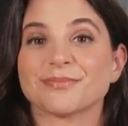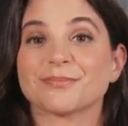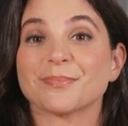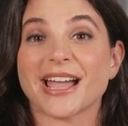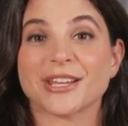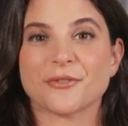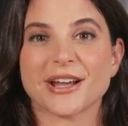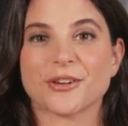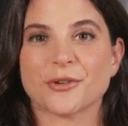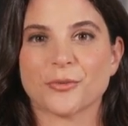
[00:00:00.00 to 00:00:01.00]

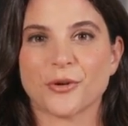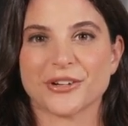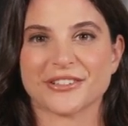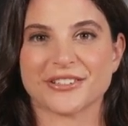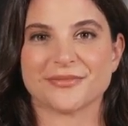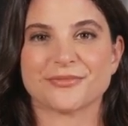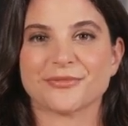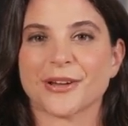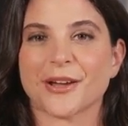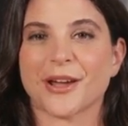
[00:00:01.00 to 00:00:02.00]
Bank-ready reports,
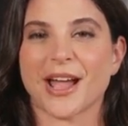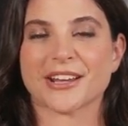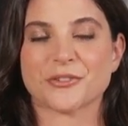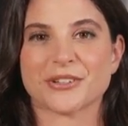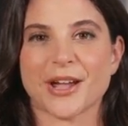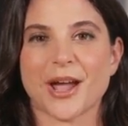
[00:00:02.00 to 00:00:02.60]
aligned with